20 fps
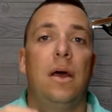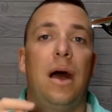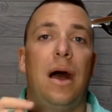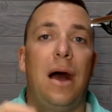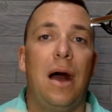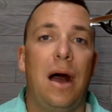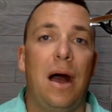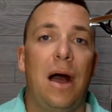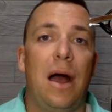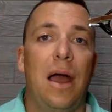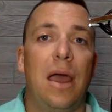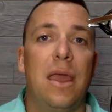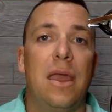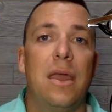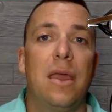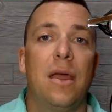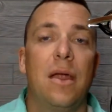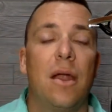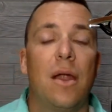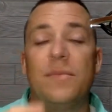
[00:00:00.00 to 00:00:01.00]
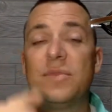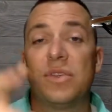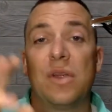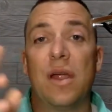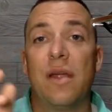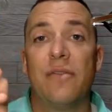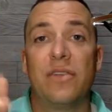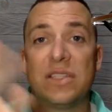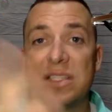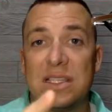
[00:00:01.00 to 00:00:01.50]
I, or I'm
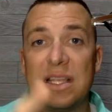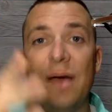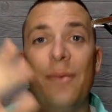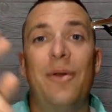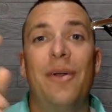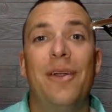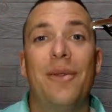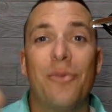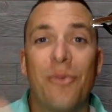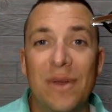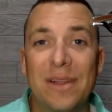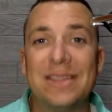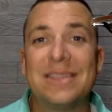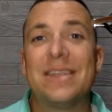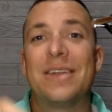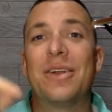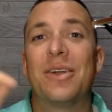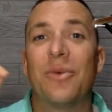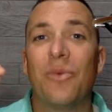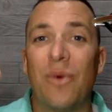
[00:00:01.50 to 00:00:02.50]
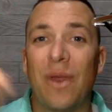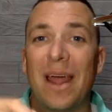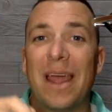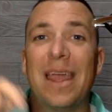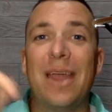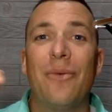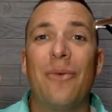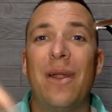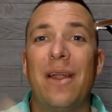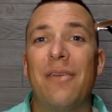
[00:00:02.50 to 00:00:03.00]
sorry, every summer and winter, what I
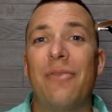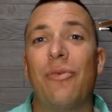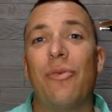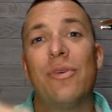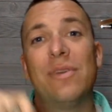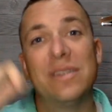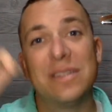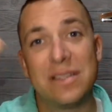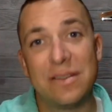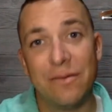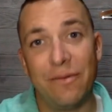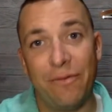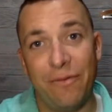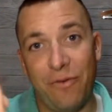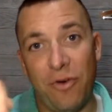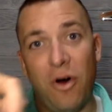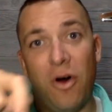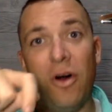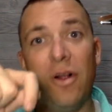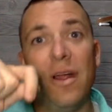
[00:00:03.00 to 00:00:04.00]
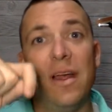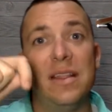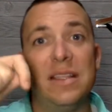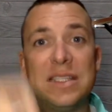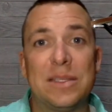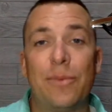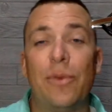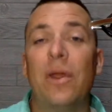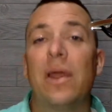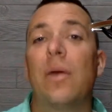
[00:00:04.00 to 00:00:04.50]
get ready for is fall and
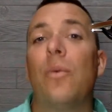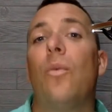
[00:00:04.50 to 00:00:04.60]
spring.